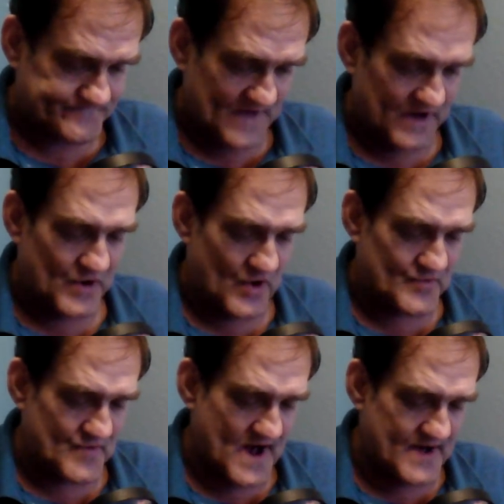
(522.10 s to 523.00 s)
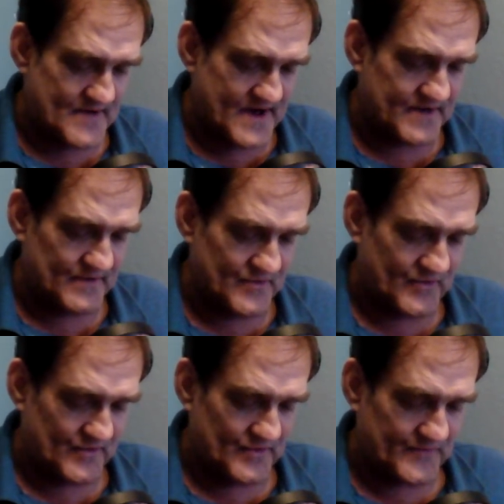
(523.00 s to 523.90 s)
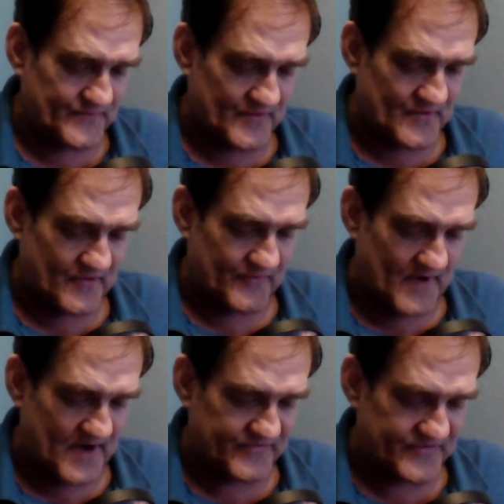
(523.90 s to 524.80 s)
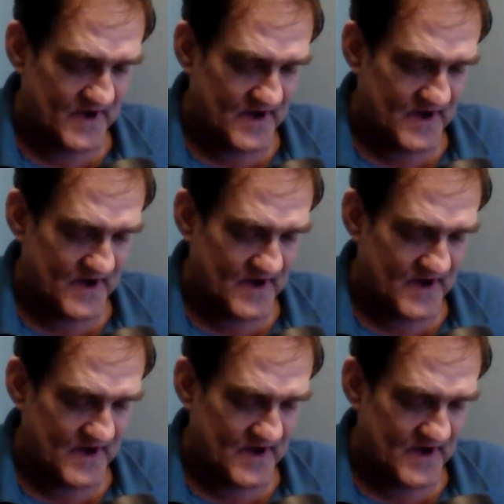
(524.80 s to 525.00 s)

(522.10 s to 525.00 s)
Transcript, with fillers: A lone rider, eh? Luke look for Northwest.